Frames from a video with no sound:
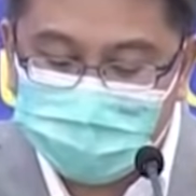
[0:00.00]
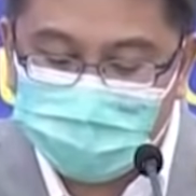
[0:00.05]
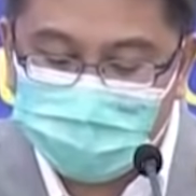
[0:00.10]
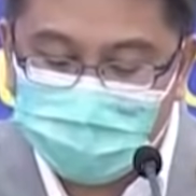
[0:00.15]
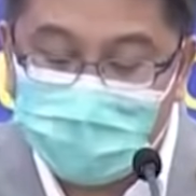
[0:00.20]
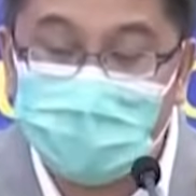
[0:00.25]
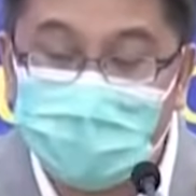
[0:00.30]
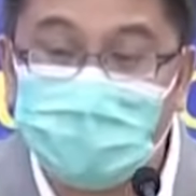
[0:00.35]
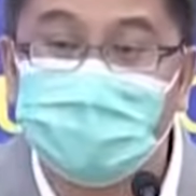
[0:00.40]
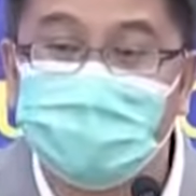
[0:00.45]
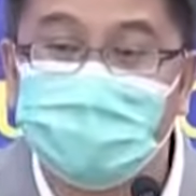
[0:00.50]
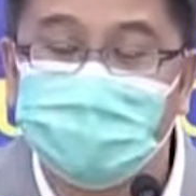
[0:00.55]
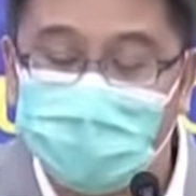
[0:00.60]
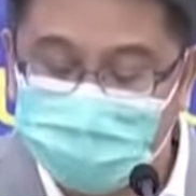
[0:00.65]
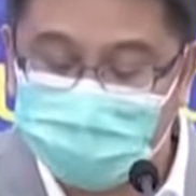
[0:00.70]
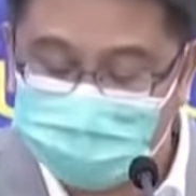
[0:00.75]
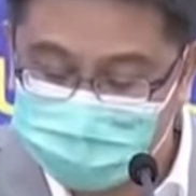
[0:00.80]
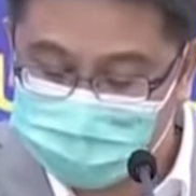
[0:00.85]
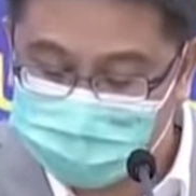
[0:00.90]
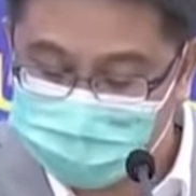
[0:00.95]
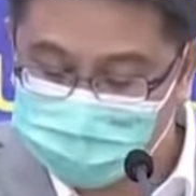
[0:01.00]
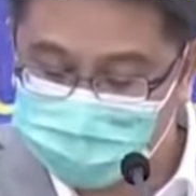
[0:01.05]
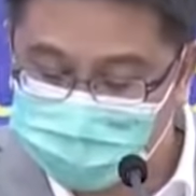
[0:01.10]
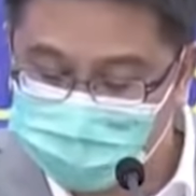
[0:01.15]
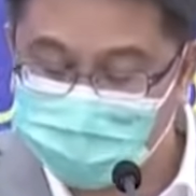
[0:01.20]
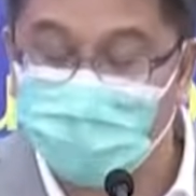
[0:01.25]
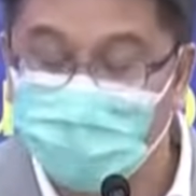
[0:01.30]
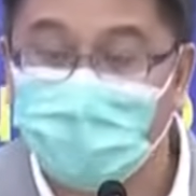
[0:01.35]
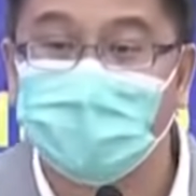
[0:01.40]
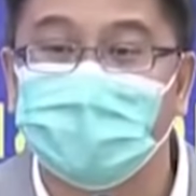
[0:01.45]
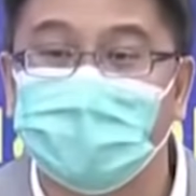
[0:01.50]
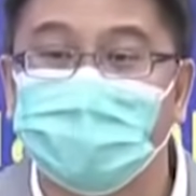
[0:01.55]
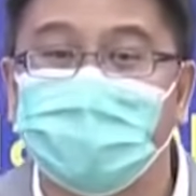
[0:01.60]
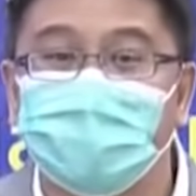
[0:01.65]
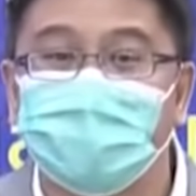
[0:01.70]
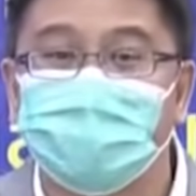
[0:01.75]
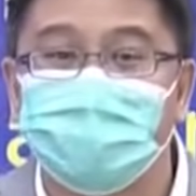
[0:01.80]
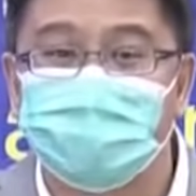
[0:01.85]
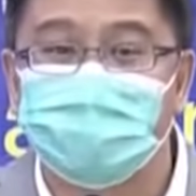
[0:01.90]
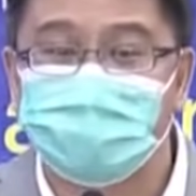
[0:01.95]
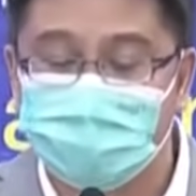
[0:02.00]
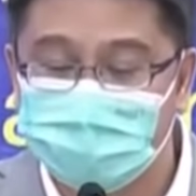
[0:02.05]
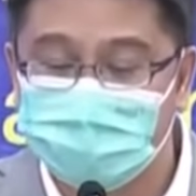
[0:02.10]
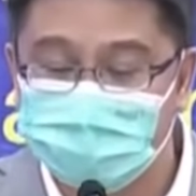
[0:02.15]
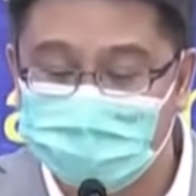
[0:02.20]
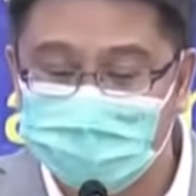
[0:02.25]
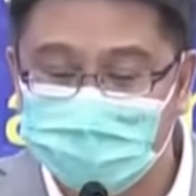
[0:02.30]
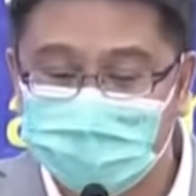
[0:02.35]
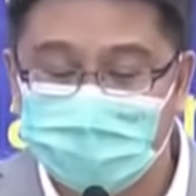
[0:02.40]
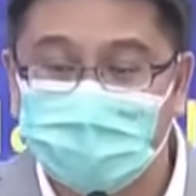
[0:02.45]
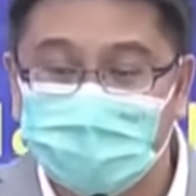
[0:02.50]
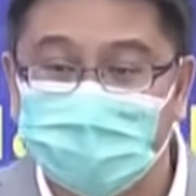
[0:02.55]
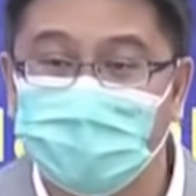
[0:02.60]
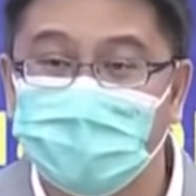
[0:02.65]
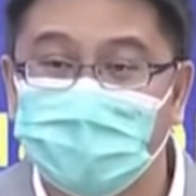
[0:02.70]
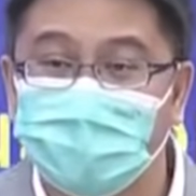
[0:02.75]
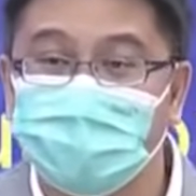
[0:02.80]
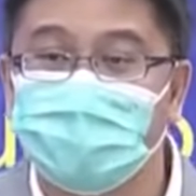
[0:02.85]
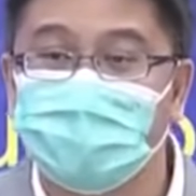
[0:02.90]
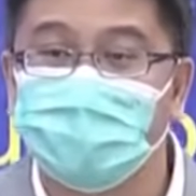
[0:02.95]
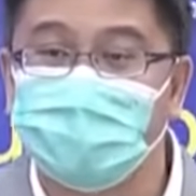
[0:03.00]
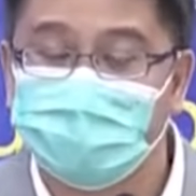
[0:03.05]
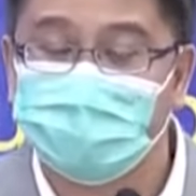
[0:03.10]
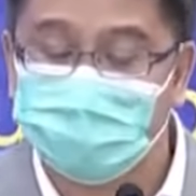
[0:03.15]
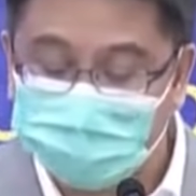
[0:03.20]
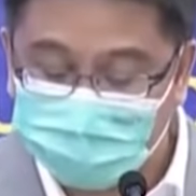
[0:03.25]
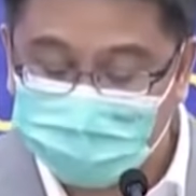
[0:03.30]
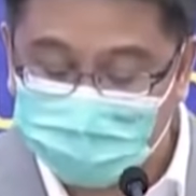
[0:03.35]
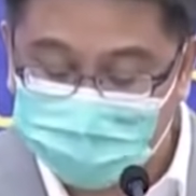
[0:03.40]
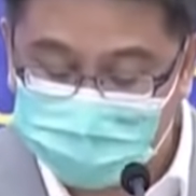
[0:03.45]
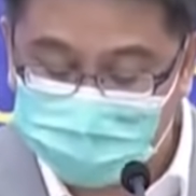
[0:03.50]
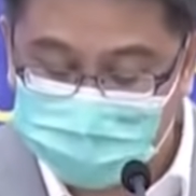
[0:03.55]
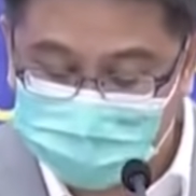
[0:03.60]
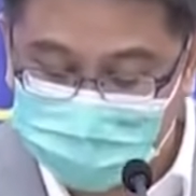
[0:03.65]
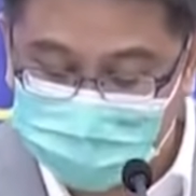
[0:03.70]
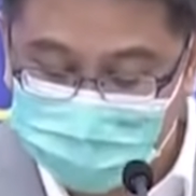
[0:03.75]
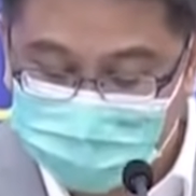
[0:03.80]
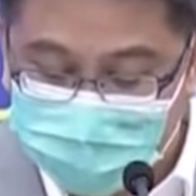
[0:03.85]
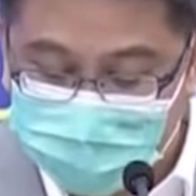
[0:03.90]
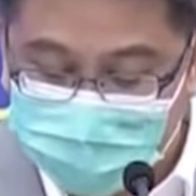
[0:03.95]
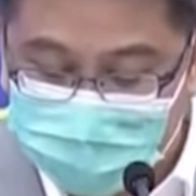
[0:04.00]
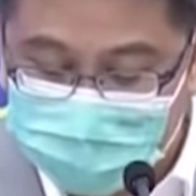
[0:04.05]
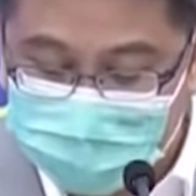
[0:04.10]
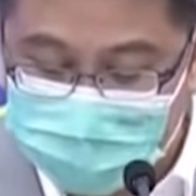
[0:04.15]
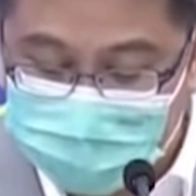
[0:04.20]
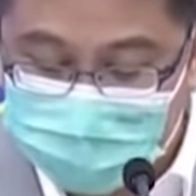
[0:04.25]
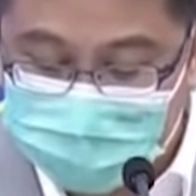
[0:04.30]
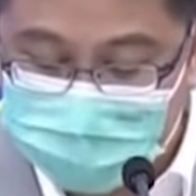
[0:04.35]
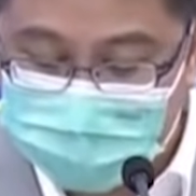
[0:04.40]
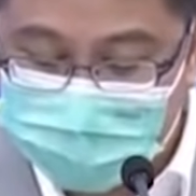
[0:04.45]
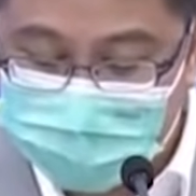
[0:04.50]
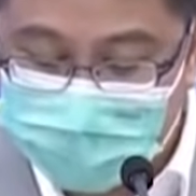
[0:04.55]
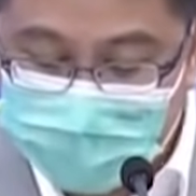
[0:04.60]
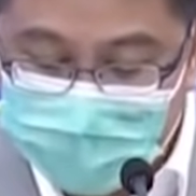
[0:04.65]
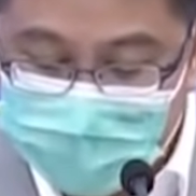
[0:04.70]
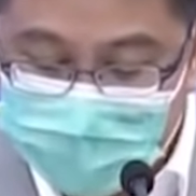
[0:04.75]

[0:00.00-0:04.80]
to walk-in patients, when the scheme officially begins?